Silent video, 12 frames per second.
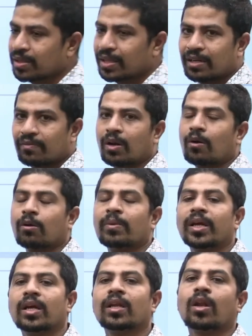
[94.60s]
that will
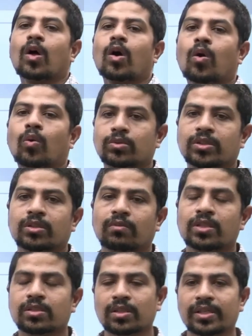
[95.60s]
automatically log out
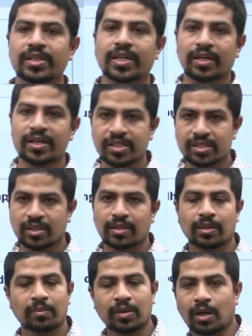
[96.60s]
once that you get registered
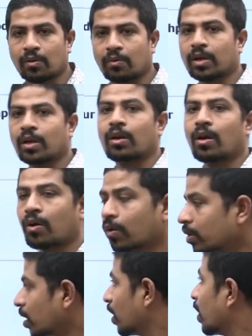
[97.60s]
that will automatically log
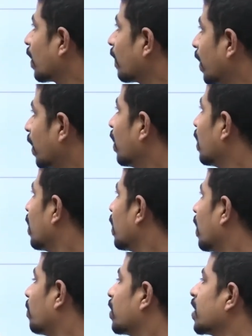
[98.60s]
out then
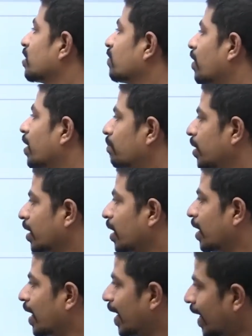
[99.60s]
application for mtech
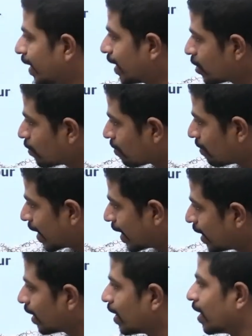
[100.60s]
enter your
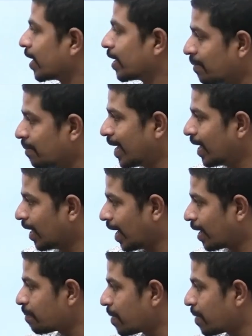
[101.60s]
mail email and